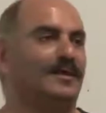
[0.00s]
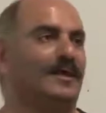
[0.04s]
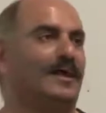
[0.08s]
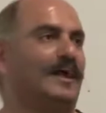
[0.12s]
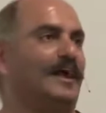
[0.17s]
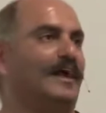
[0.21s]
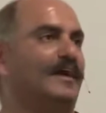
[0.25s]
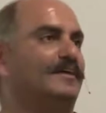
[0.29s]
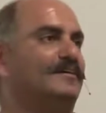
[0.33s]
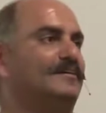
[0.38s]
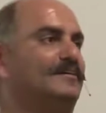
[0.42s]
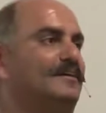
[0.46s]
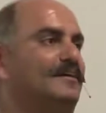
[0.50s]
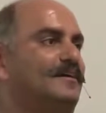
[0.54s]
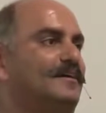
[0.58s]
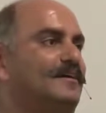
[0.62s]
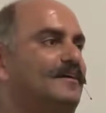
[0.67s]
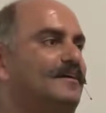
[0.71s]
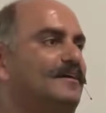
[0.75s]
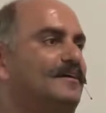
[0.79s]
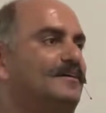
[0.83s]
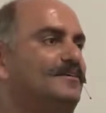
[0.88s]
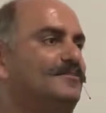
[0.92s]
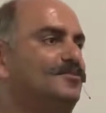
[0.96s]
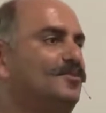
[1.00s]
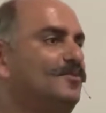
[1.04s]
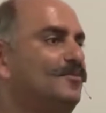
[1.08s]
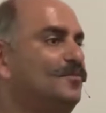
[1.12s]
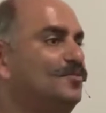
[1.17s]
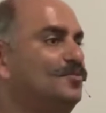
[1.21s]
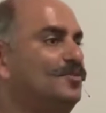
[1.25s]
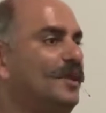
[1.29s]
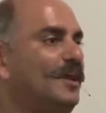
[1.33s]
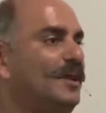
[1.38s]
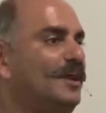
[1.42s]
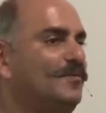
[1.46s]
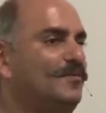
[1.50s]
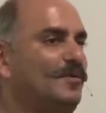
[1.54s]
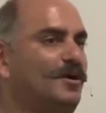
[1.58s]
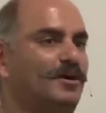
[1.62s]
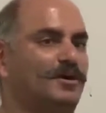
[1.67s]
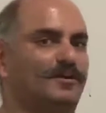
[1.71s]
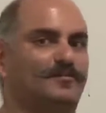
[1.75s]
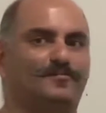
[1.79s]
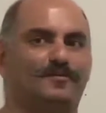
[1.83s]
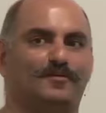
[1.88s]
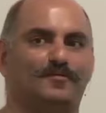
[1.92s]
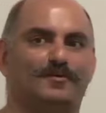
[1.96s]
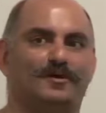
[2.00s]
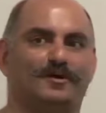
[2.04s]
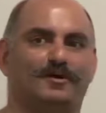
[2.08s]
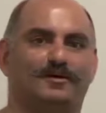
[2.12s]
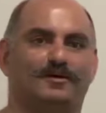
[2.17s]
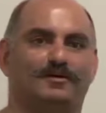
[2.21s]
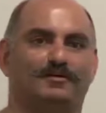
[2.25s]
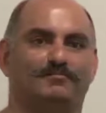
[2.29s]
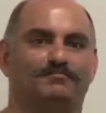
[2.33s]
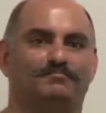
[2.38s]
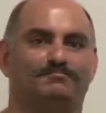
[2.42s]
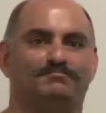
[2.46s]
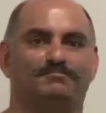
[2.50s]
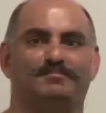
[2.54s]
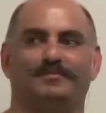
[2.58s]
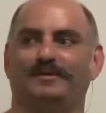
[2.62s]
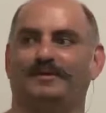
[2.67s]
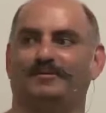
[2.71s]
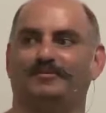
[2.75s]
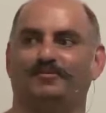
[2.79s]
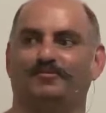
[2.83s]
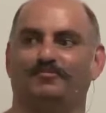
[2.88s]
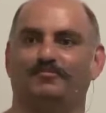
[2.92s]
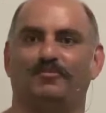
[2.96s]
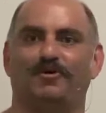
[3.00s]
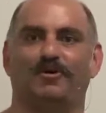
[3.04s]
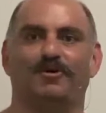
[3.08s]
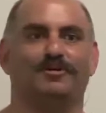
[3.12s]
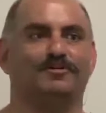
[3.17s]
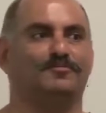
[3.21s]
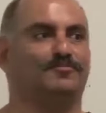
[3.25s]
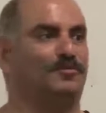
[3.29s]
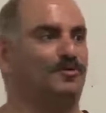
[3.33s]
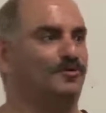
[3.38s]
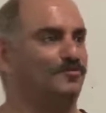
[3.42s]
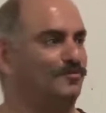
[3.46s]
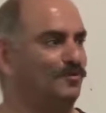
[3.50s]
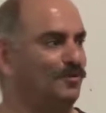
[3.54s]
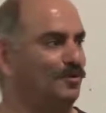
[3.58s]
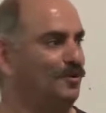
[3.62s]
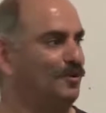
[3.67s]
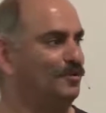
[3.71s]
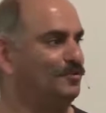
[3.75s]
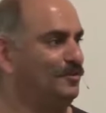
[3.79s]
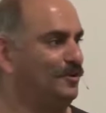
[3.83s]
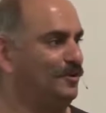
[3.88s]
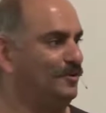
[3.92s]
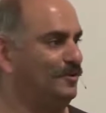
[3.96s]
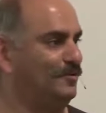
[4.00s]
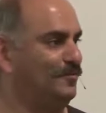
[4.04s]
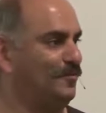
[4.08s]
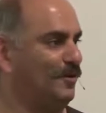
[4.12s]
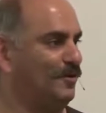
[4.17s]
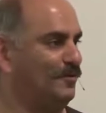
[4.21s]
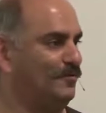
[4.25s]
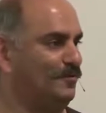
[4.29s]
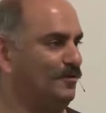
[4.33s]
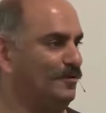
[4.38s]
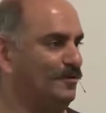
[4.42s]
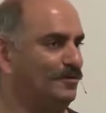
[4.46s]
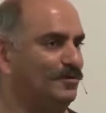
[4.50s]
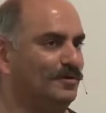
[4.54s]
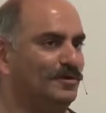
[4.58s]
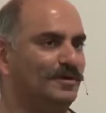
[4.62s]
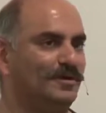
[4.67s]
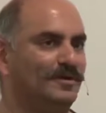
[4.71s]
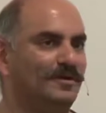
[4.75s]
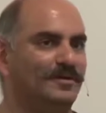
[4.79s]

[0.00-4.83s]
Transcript: And so if you think about it from a modern portfolio theory point of view,